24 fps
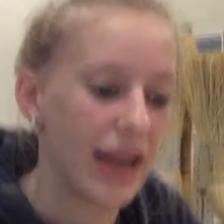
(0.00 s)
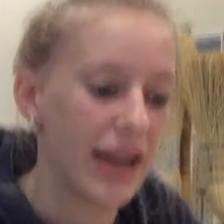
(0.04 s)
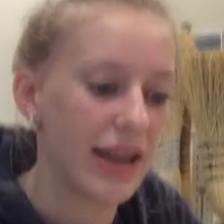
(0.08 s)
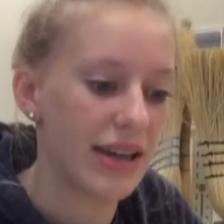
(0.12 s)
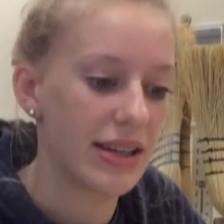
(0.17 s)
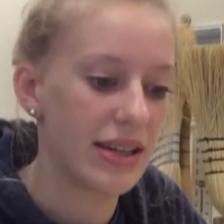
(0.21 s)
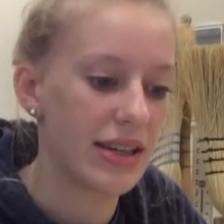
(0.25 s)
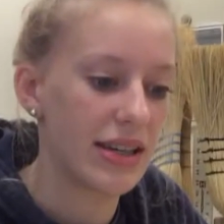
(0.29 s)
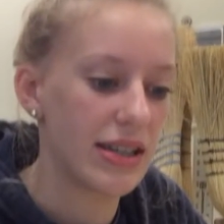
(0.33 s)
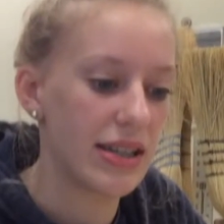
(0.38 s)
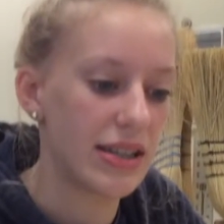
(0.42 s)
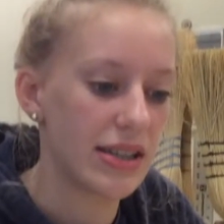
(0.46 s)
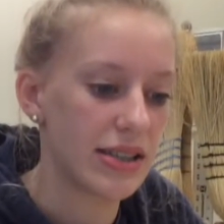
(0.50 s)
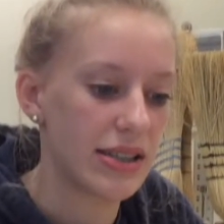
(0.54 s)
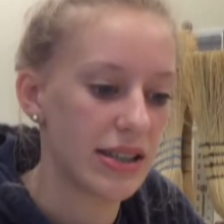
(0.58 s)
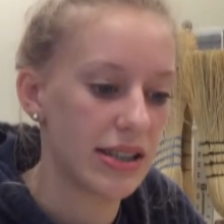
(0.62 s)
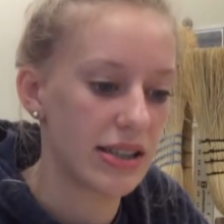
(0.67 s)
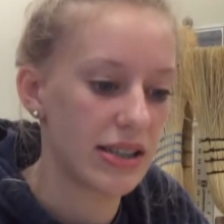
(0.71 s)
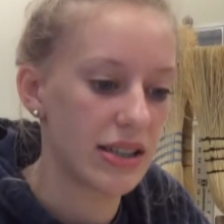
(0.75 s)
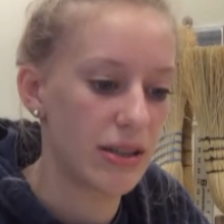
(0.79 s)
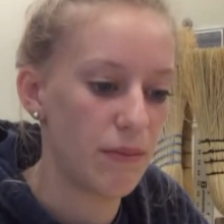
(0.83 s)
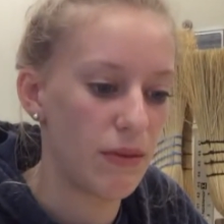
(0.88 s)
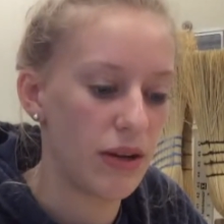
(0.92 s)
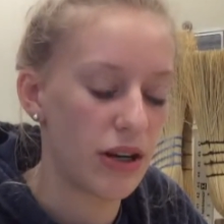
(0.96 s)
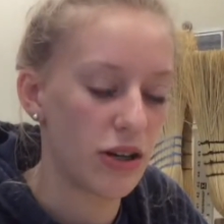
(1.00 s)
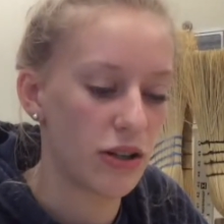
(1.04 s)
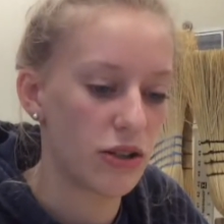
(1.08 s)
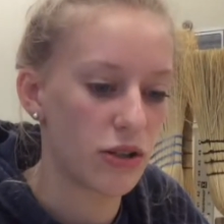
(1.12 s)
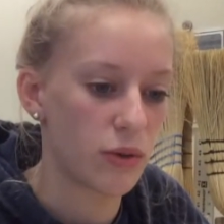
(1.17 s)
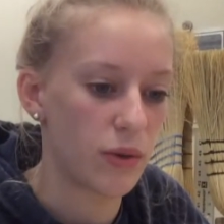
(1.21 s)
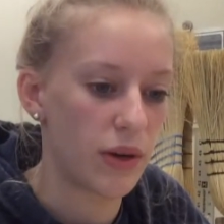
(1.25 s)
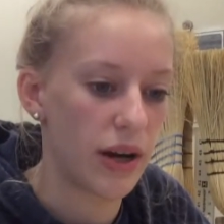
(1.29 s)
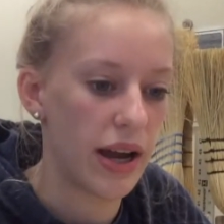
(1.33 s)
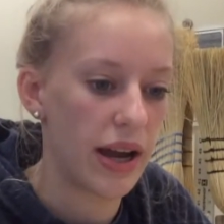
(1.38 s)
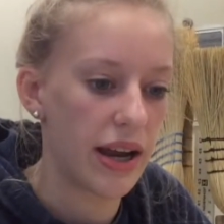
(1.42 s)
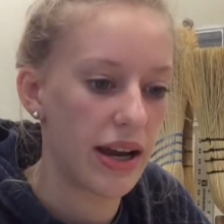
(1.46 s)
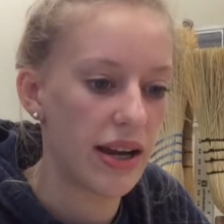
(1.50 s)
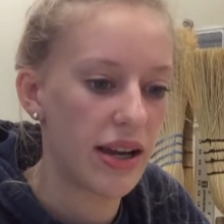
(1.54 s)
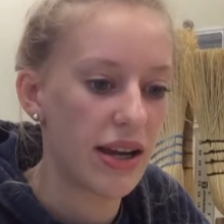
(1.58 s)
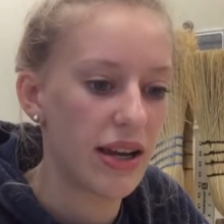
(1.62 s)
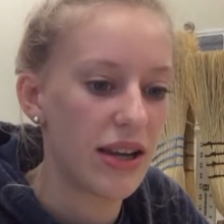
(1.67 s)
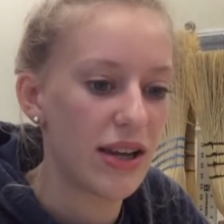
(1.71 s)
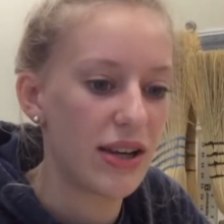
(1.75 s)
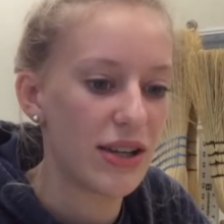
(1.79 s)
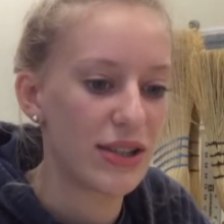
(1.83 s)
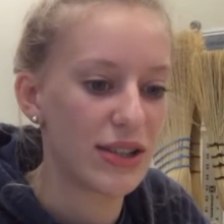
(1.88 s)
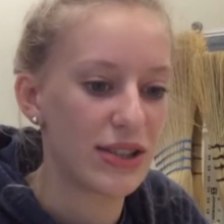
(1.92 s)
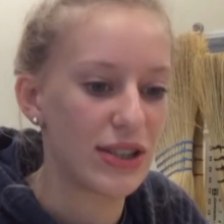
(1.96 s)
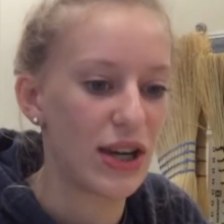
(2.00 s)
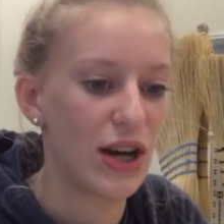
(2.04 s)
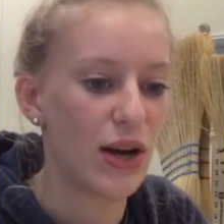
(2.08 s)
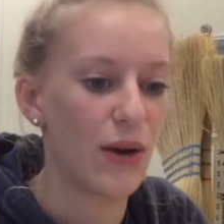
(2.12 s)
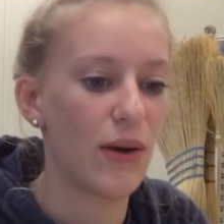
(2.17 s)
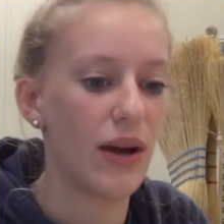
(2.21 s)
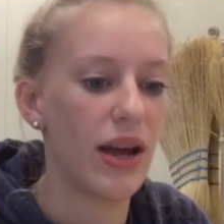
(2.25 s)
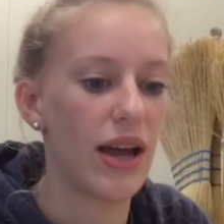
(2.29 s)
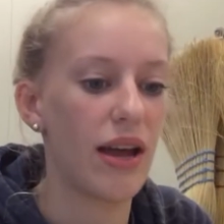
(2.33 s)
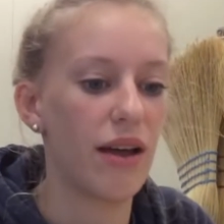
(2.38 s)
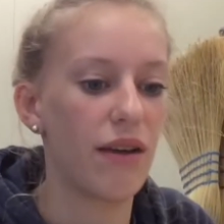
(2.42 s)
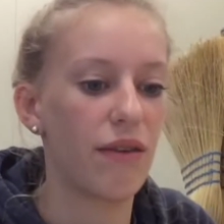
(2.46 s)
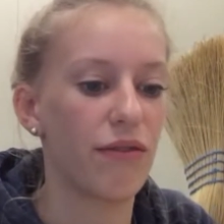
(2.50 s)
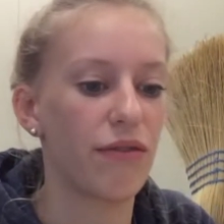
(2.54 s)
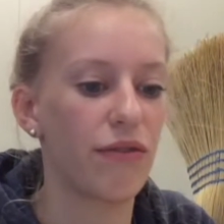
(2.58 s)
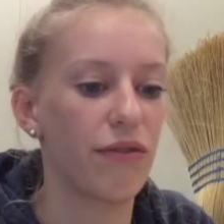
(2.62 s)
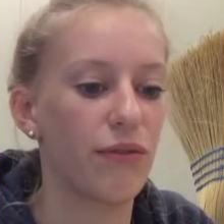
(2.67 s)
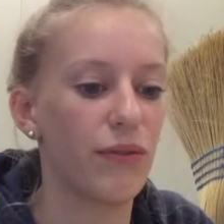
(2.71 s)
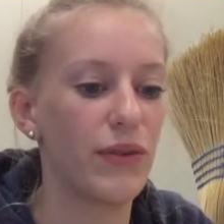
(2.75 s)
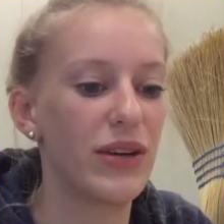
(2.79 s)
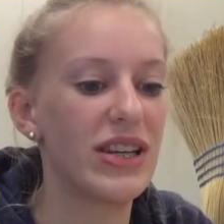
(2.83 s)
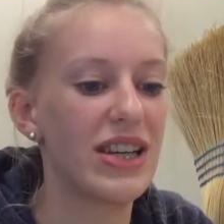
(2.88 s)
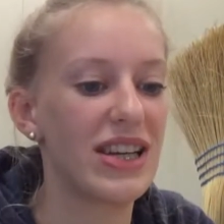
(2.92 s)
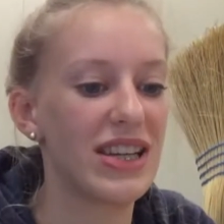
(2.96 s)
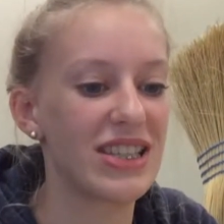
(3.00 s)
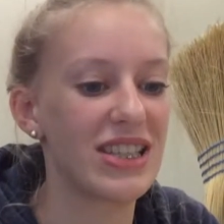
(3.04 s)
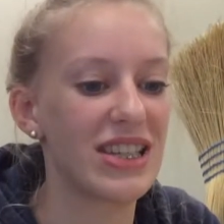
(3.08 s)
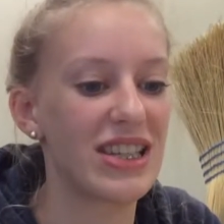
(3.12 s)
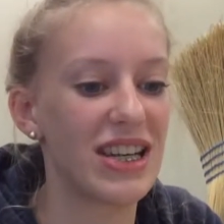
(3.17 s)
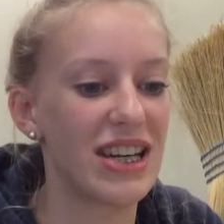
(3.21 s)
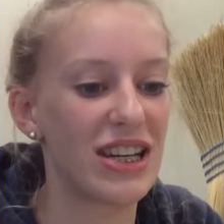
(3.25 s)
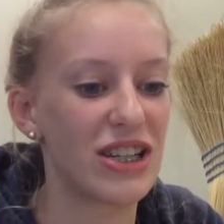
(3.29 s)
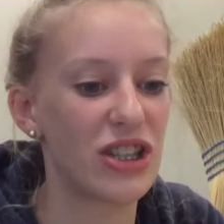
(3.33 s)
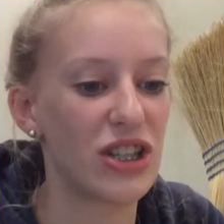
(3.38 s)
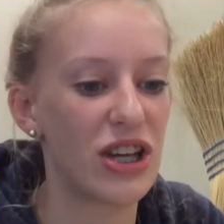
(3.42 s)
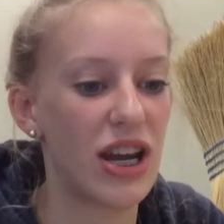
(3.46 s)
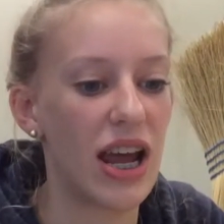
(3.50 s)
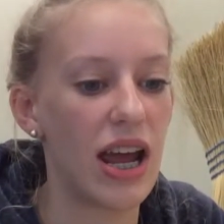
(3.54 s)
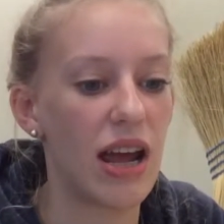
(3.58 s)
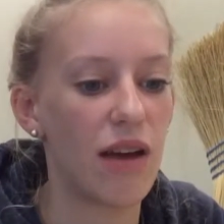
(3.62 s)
landed 60 meters away. So if we tested yesterday,